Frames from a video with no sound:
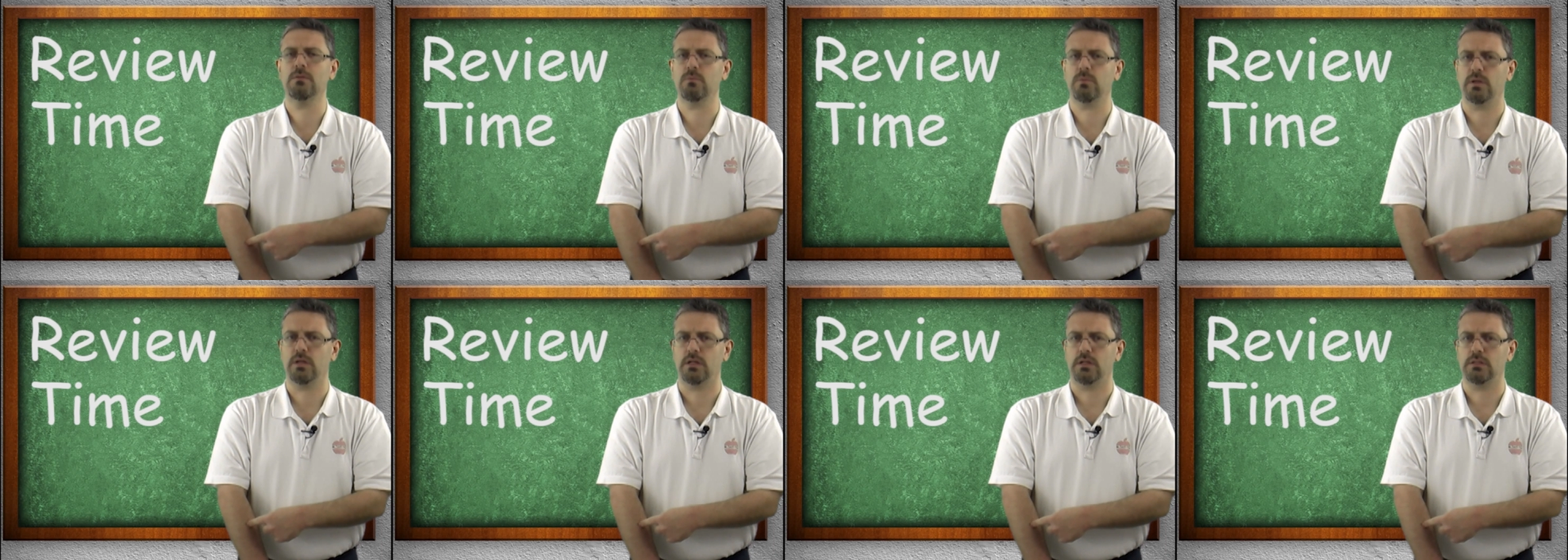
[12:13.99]

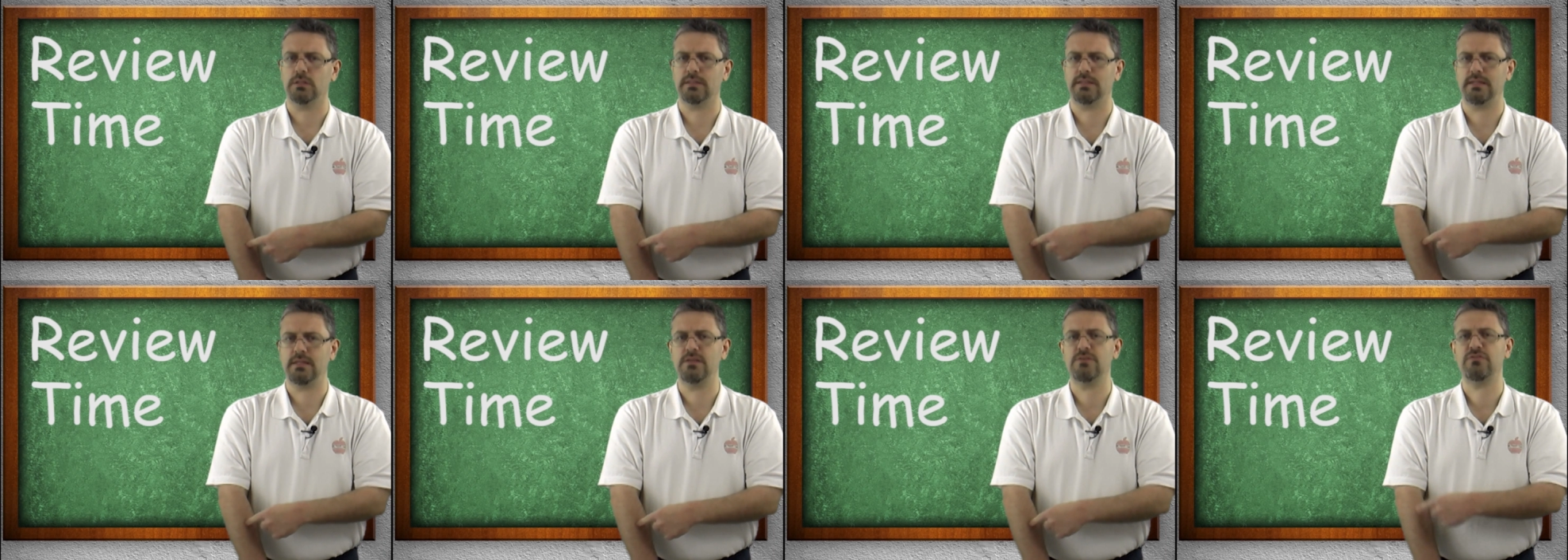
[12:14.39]

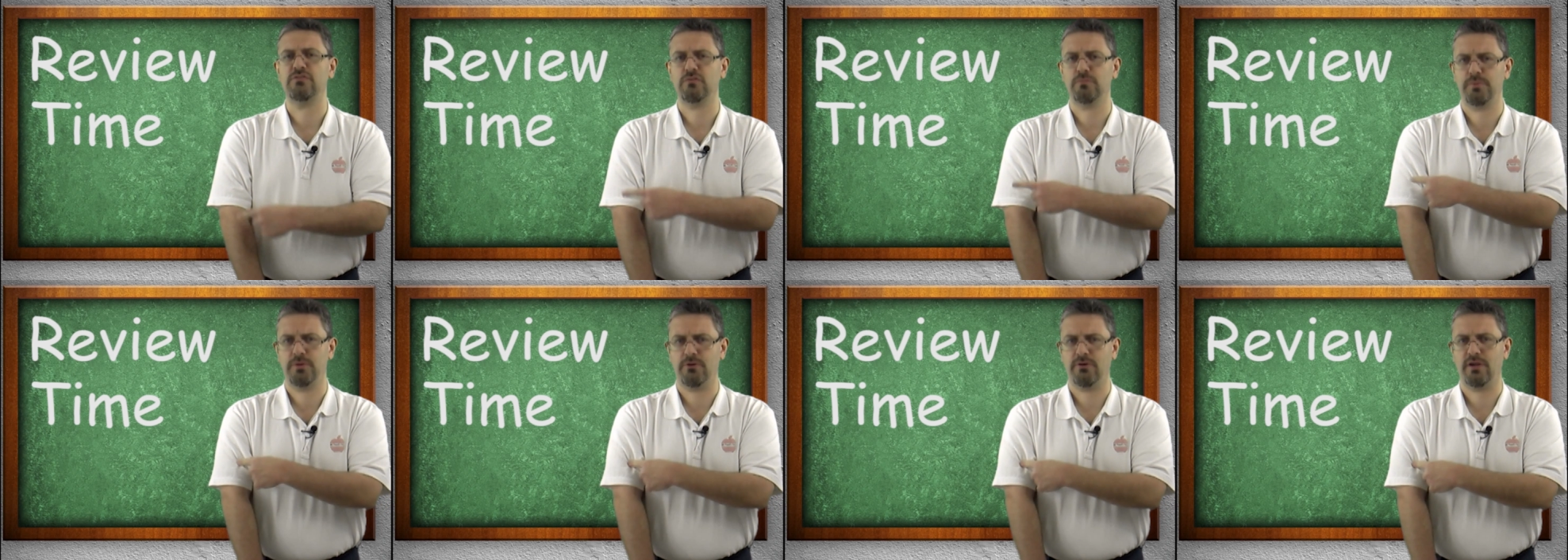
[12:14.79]
Well, it is
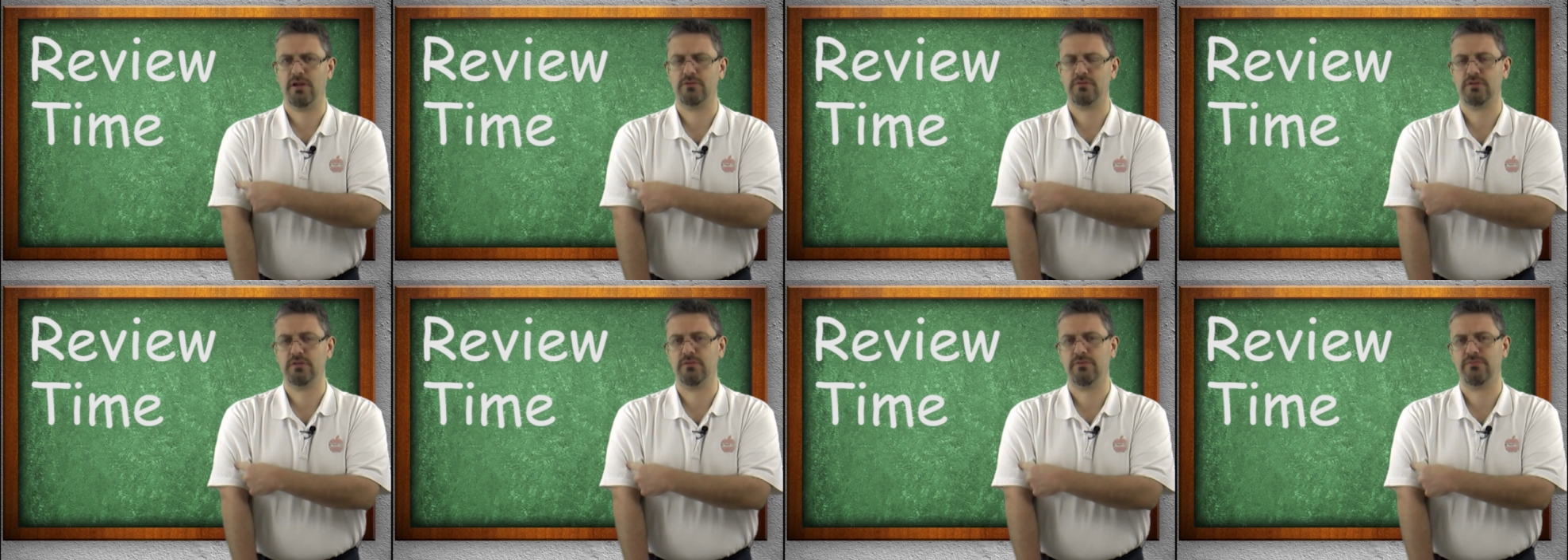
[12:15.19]

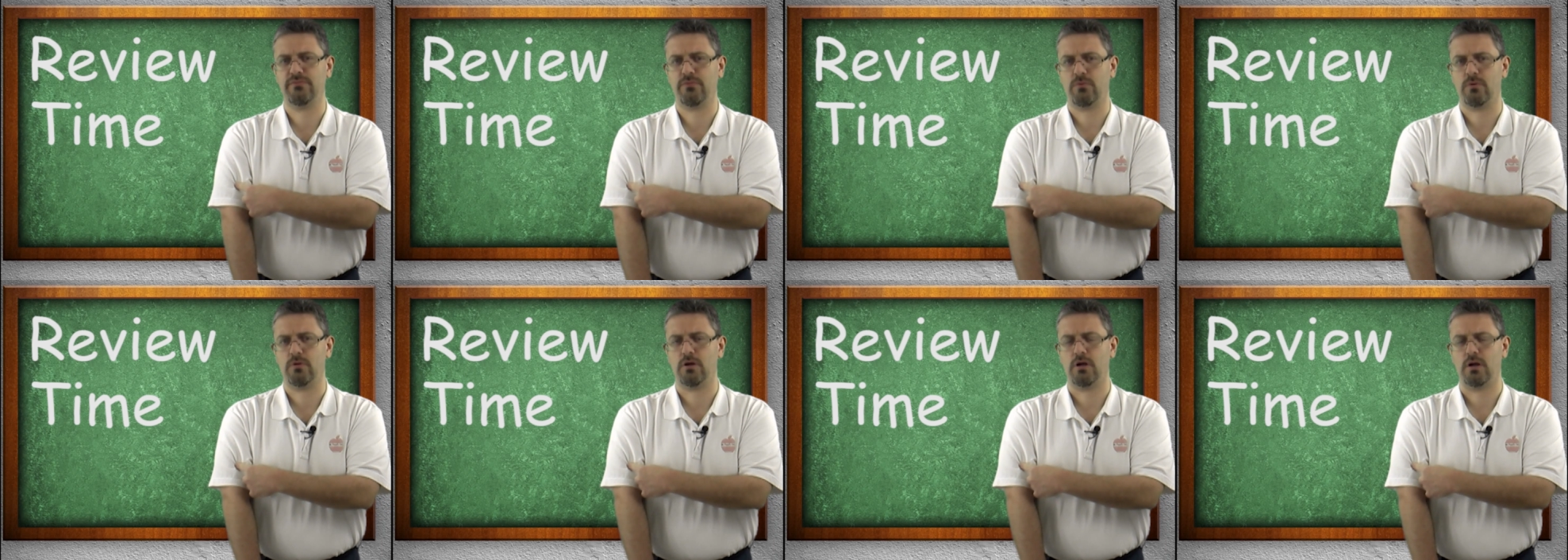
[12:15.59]
superior to the
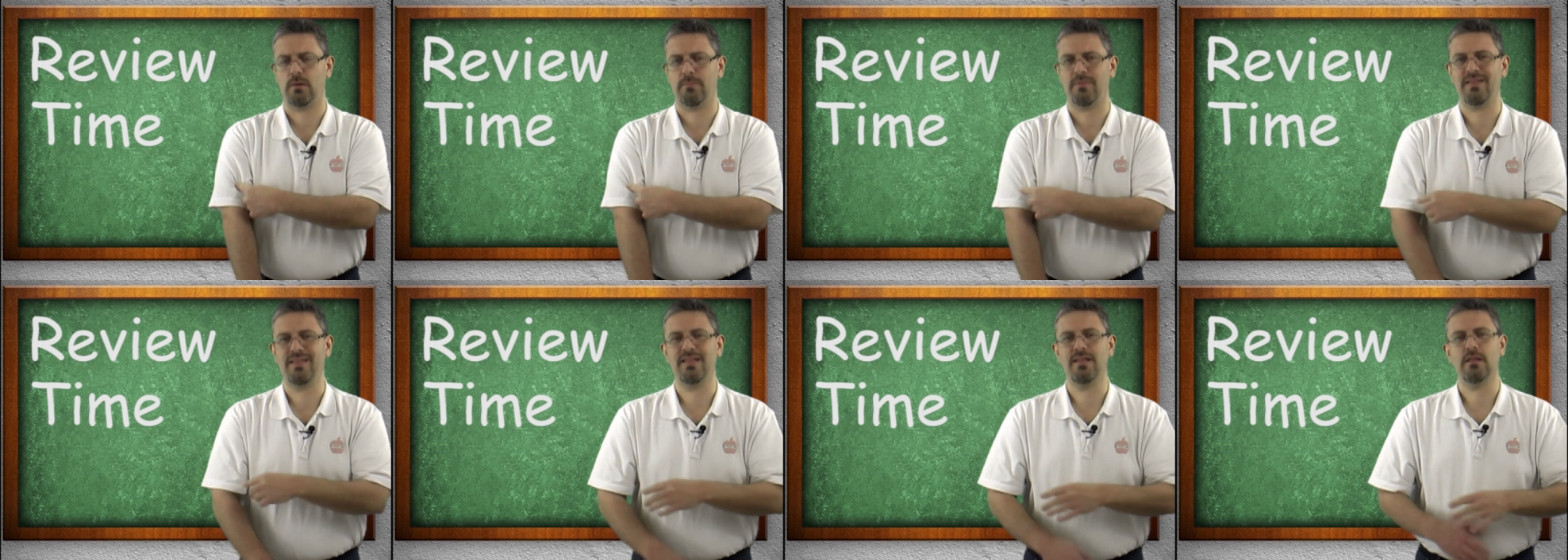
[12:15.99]

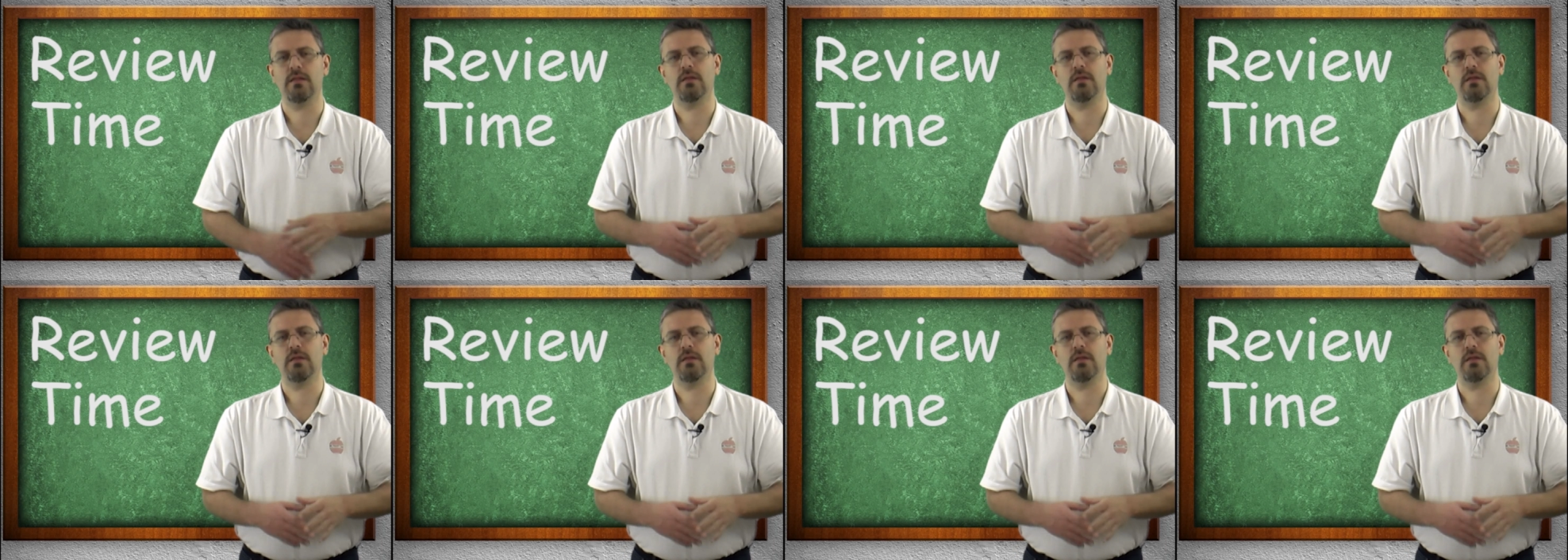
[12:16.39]
forearm,